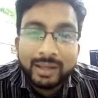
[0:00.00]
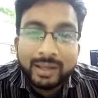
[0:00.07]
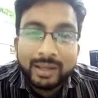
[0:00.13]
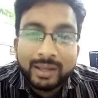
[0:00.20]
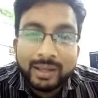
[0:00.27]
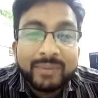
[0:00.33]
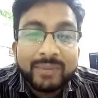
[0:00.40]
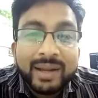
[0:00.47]

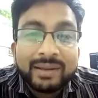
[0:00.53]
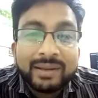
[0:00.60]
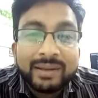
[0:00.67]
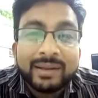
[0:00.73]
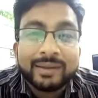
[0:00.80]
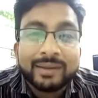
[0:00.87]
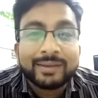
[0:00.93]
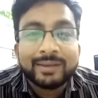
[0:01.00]
Get
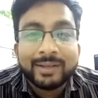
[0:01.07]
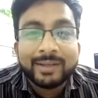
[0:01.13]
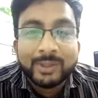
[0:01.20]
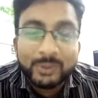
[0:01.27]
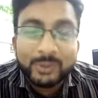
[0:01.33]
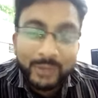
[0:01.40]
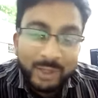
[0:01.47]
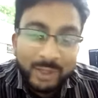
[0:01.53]
pregnant.
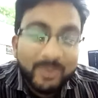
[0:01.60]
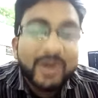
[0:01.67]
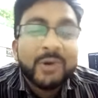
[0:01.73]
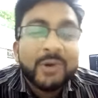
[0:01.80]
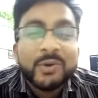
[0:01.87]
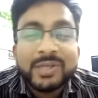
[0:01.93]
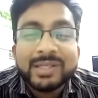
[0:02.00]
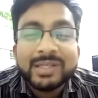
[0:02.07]
So
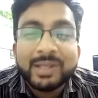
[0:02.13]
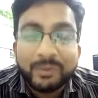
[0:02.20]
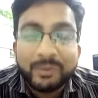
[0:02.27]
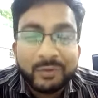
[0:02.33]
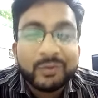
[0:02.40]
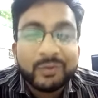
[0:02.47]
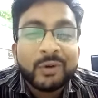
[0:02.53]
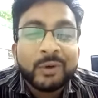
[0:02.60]
endometriosis,
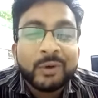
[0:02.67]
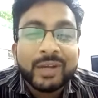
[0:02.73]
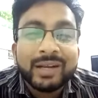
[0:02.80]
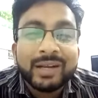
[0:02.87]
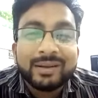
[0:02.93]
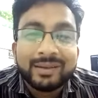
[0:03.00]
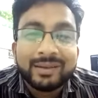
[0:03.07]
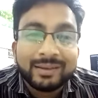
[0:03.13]
if you want to
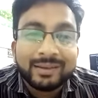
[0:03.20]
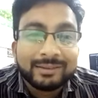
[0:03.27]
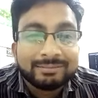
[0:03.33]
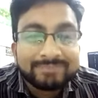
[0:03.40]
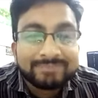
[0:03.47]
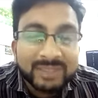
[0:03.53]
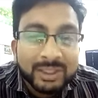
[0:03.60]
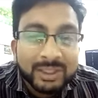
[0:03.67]
get
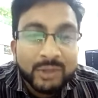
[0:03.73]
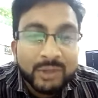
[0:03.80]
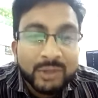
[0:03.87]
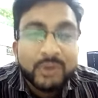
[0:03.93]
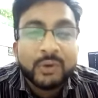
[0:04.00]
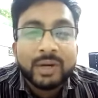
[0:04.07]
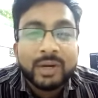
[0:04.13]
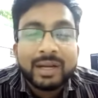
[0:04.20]

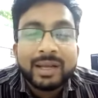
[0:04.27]
control,